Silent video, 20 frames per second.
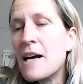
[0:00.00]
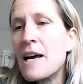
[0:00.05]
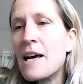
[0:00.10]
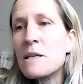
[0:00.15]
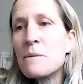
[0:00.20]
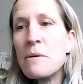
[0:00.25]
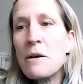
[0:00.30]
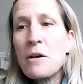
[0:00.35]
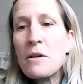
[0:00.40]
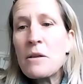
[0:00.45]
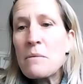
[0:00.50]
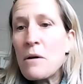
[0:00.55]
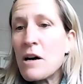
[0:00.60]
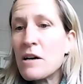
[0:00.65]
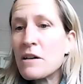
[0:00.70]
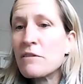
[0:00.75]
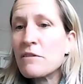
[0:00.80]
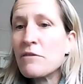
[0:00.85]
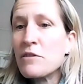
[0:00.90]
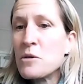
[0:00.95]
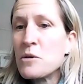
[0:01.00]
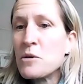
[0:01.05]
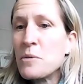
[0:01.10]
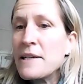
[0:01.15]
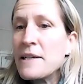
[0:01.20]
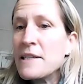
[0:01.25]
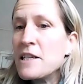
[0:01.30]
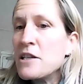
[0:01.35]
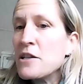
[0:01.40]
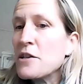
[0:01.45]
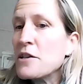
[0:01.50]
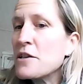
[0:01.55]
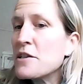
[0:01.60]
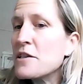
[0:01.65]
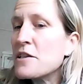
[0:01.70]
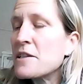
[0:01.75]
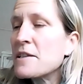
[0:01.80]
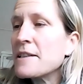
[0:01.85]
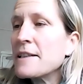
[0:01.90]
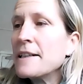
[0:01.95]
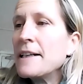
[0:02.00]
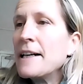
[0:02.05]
It's been on the market for 20 years.